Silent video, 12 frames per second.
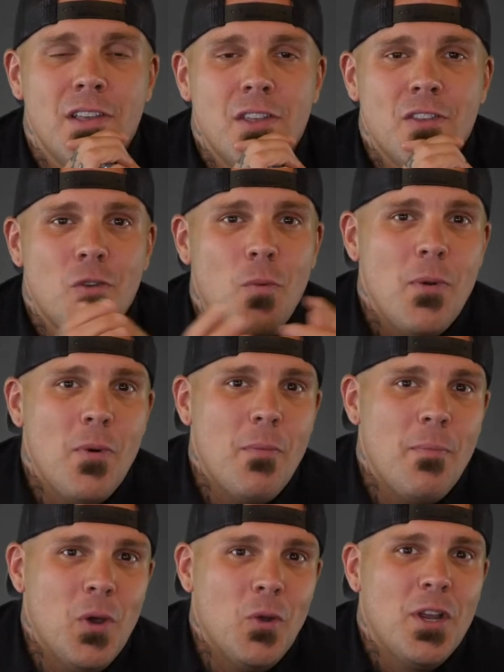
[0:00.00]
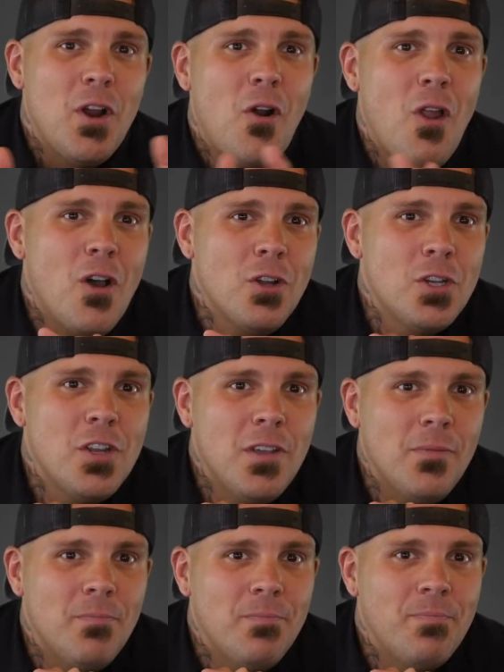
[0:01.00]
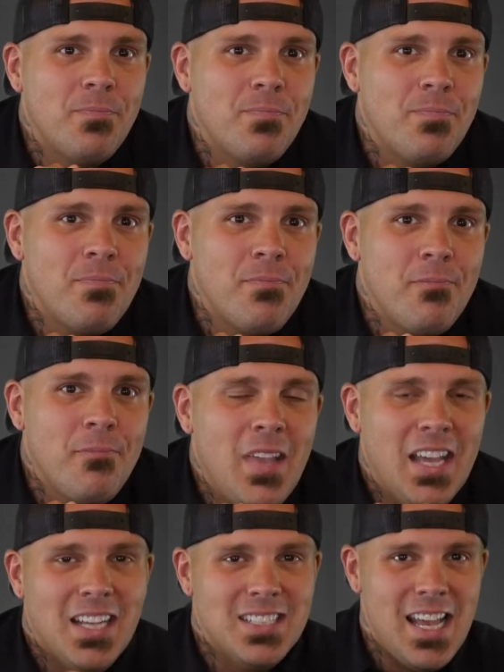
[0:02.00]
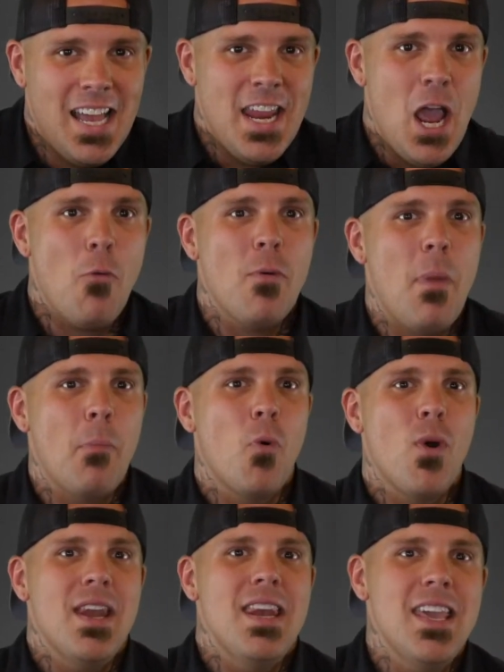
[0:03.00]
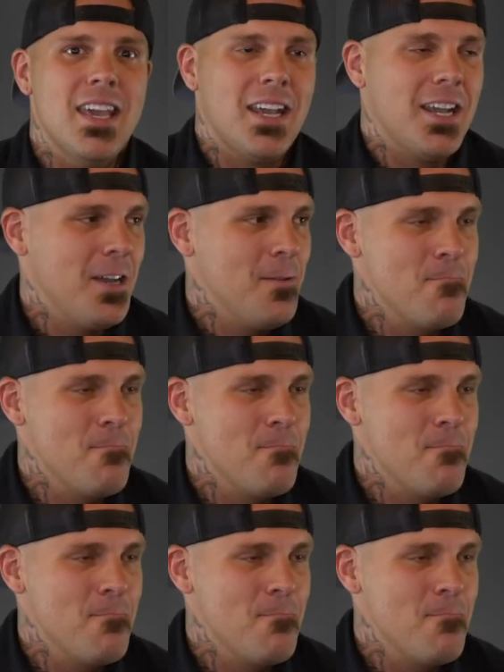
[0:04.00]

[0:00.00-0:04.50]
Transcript: So we were building our launch team, and I sat down with my boy Nick.